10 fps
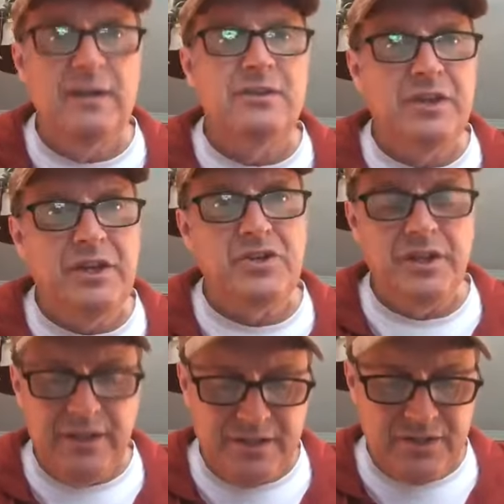
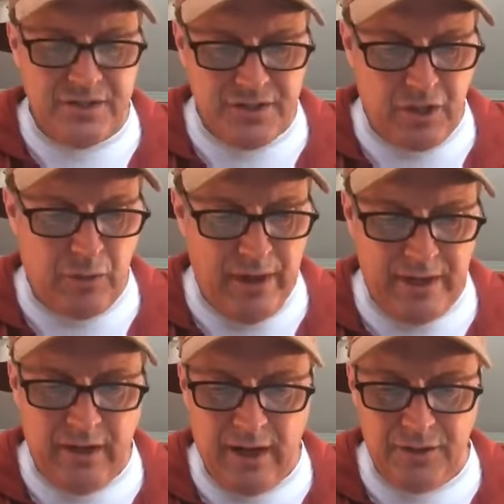teaching is, is
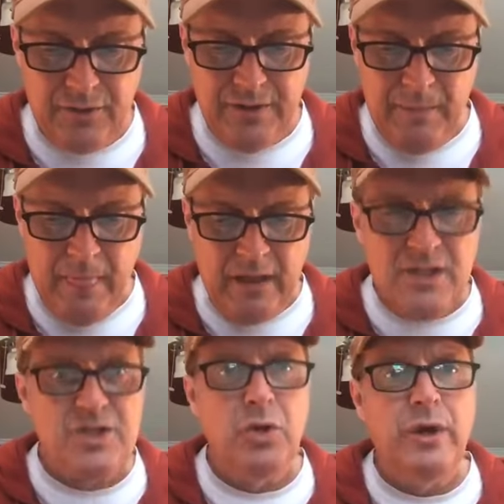correct doctrine,
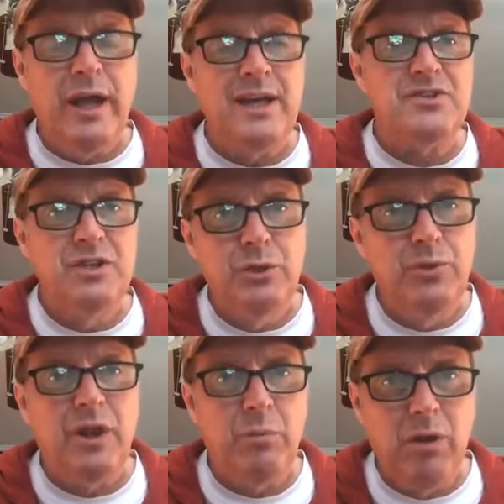so it has to do
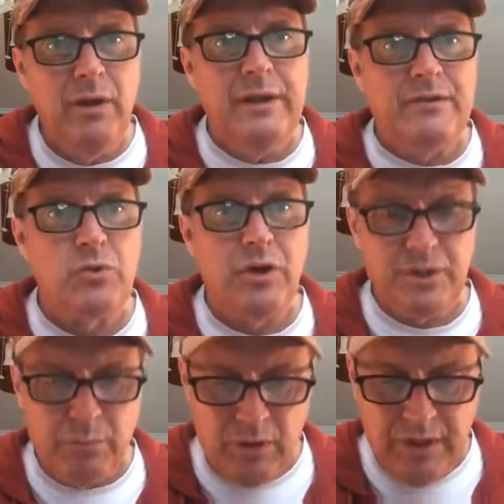with our beliefs, what
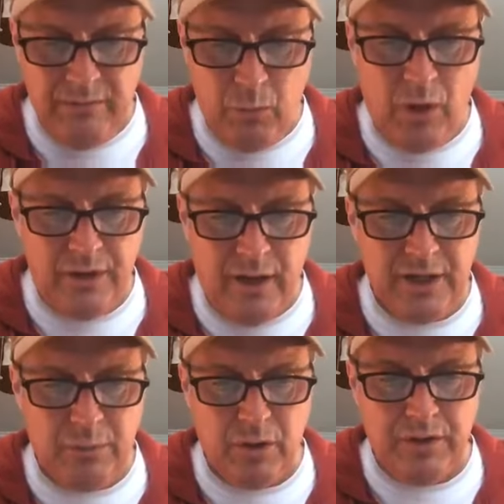to believe and what
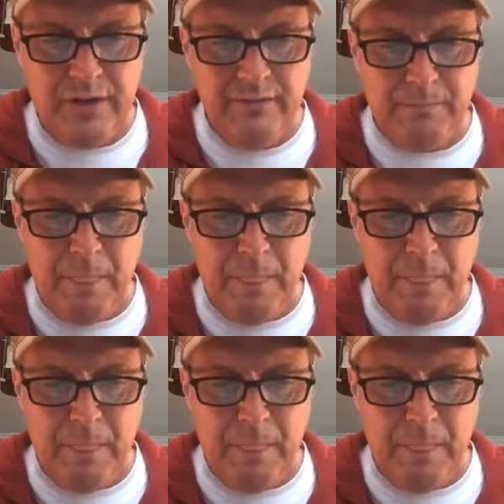not to believe.